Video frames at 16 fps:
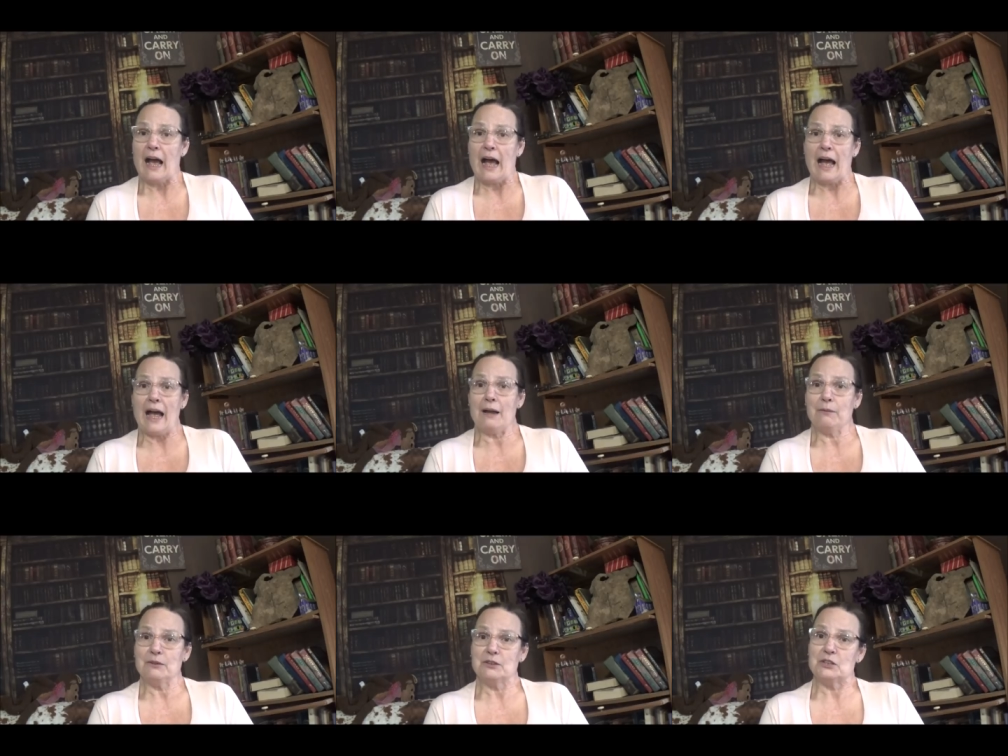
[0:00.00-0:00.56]

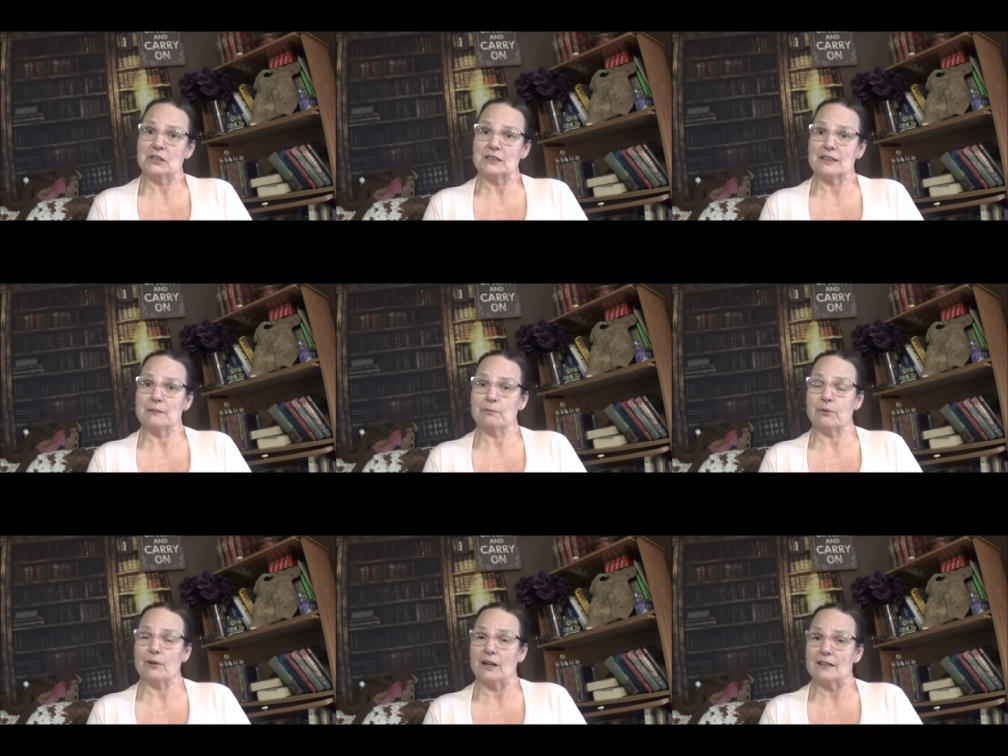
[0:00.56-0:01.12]
I was just
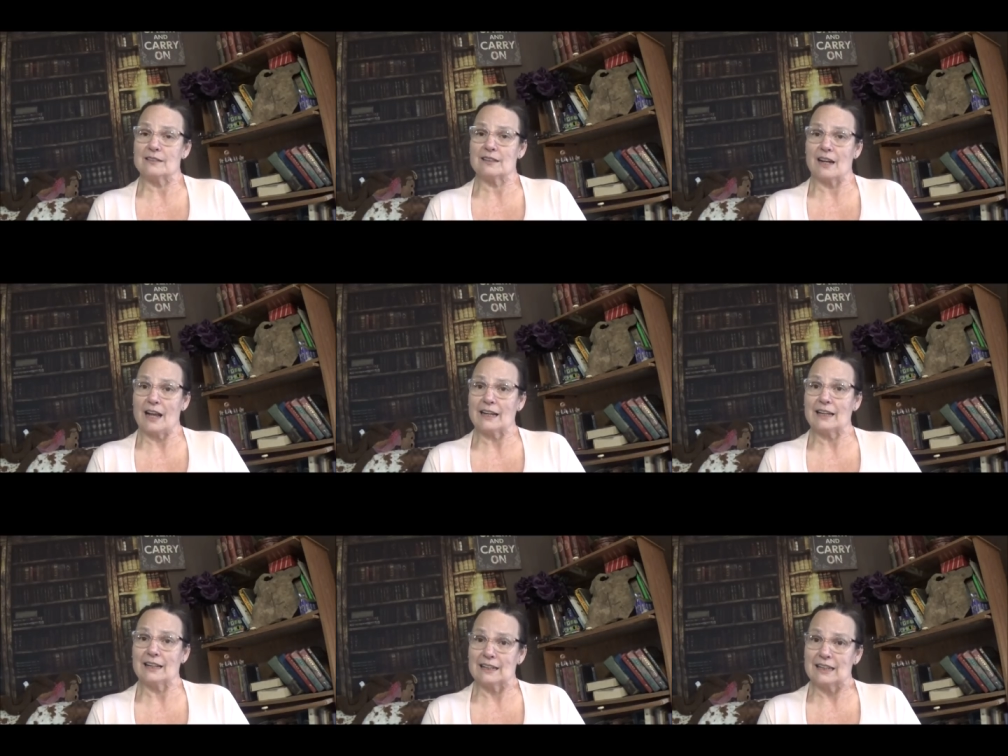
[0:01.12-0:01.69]
impressed that
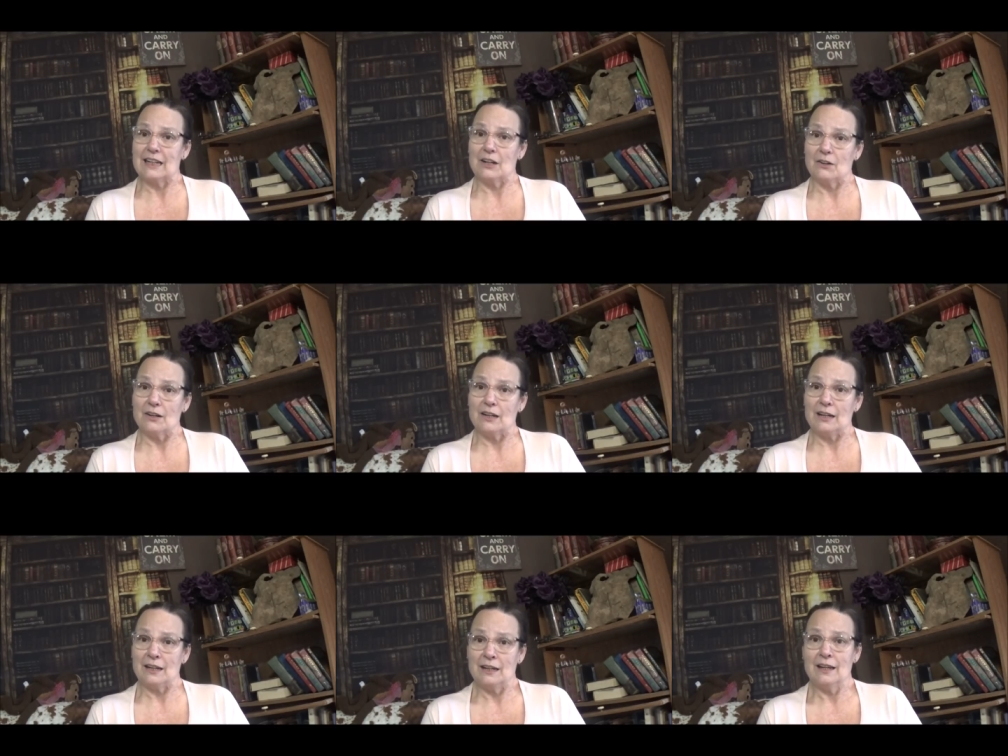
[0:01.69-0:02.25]
I could
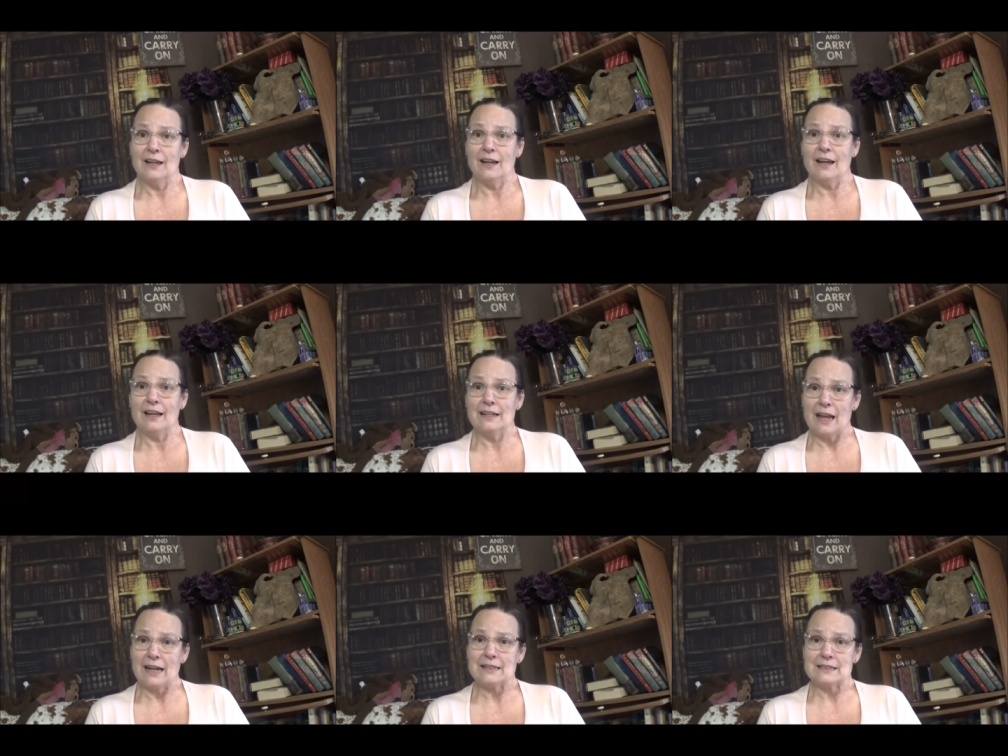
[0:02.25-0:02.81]
carry
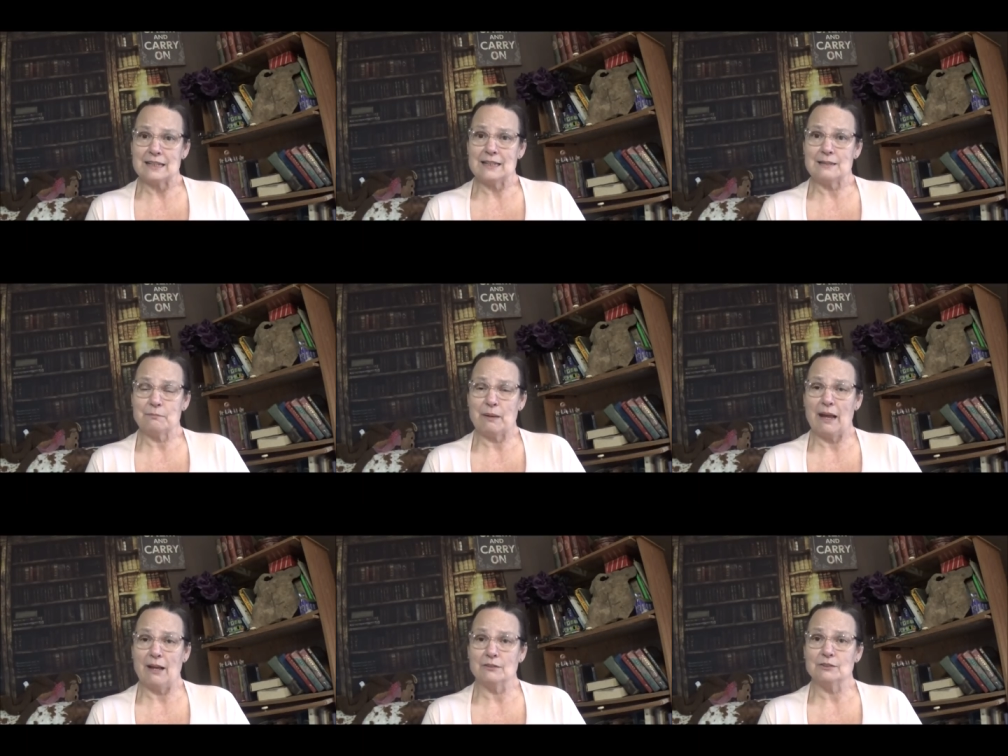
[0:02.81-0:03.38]
a
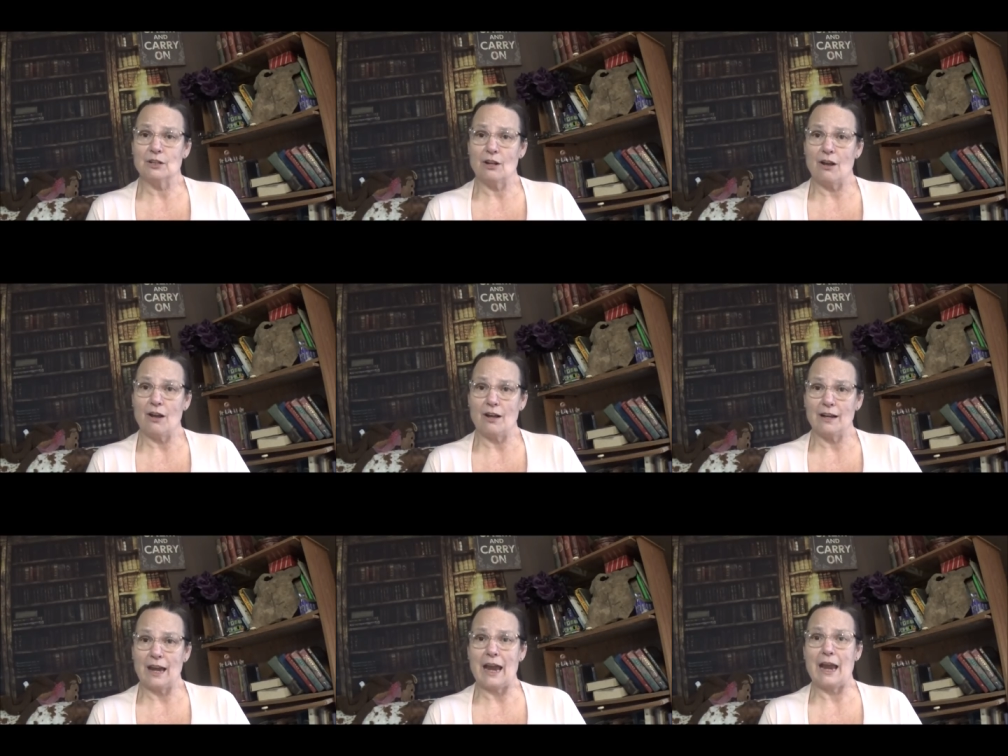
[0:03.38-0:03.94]
19-pound
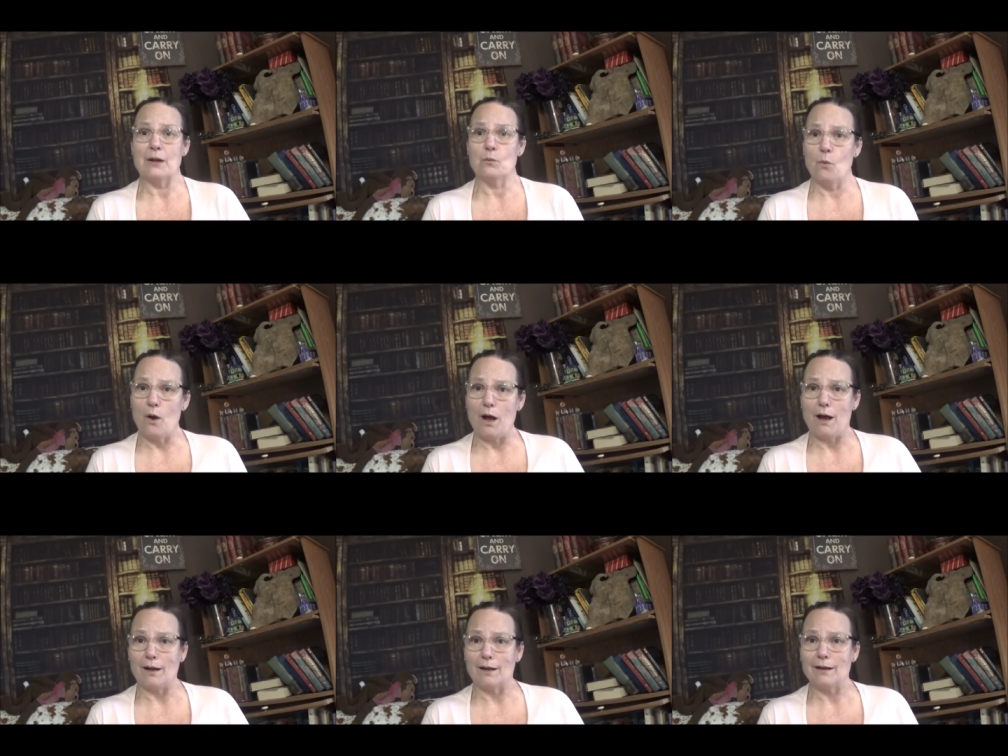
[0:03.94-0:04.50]
dog and
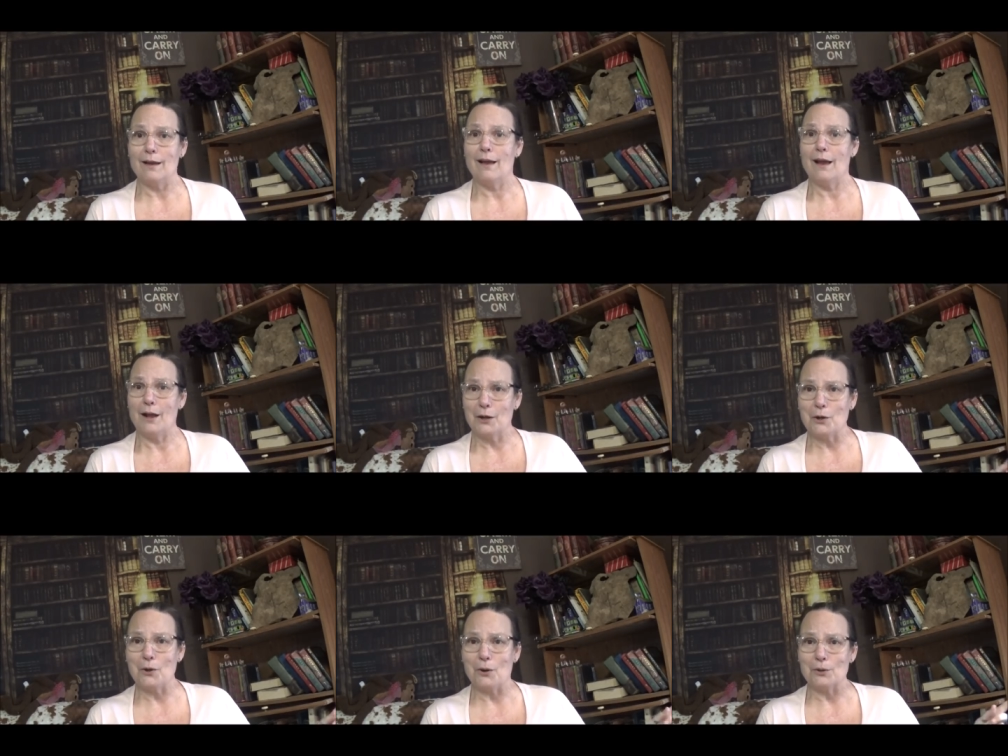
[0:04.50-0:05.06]
walk
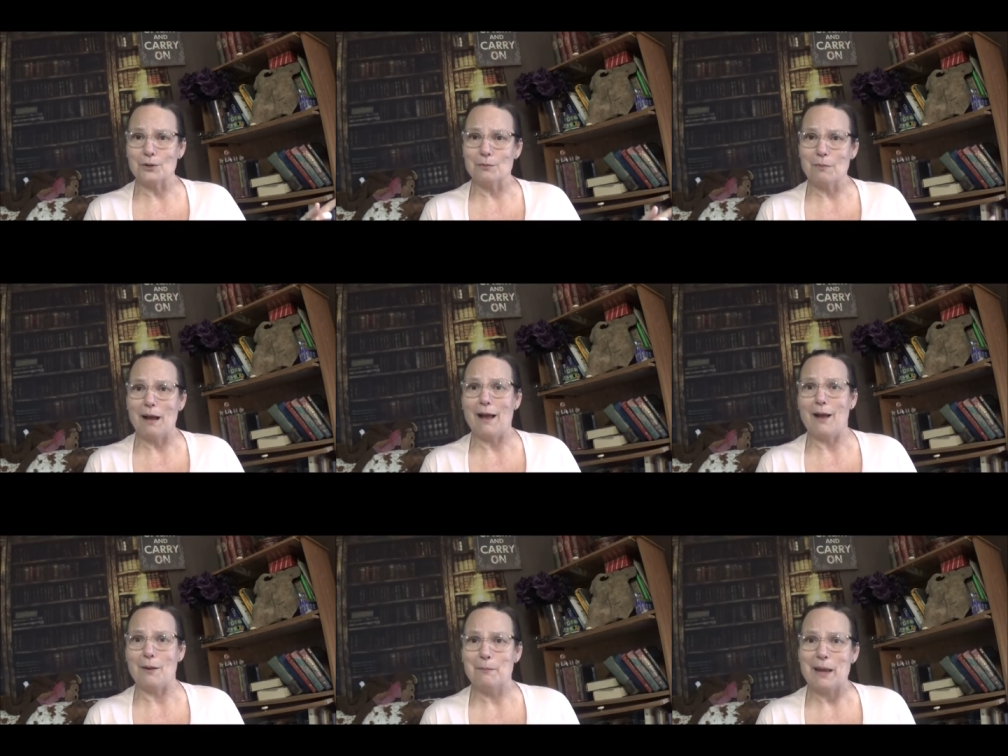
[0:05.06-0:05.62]
a quarter
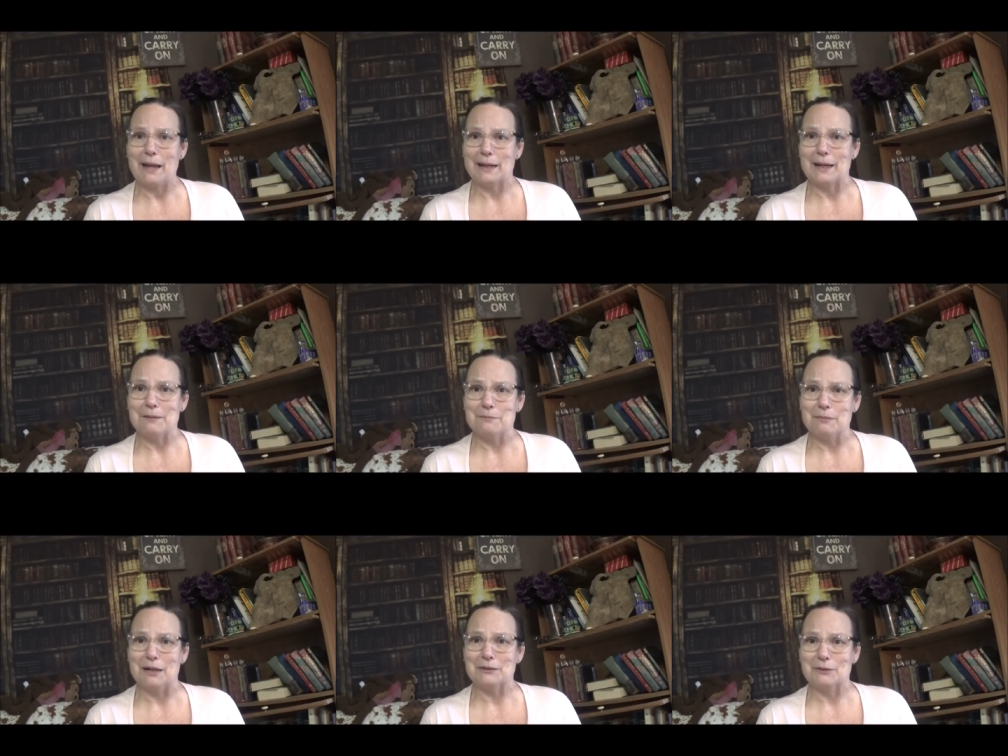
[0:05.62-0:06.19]
mile back
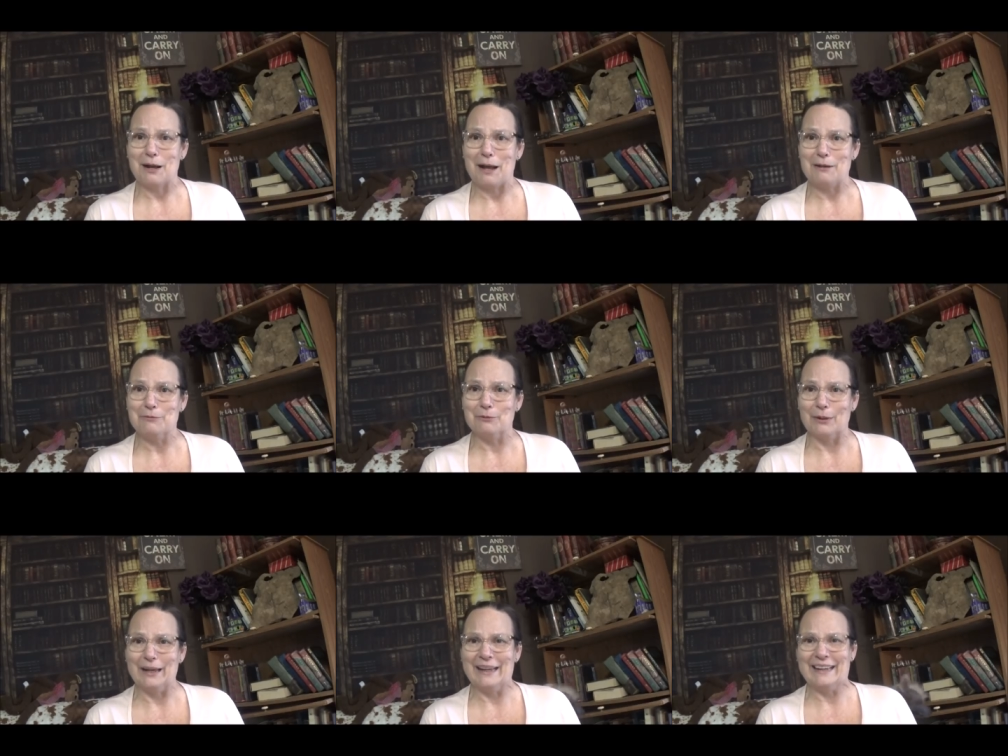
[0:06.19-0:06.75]
up my
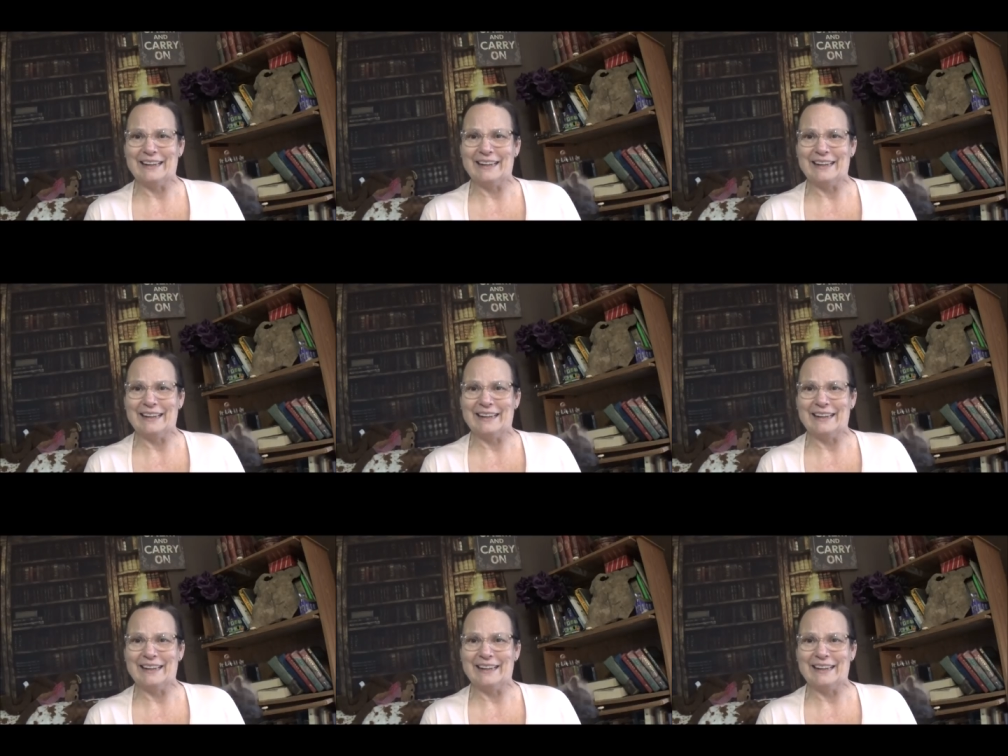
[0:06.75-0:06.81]
driveway.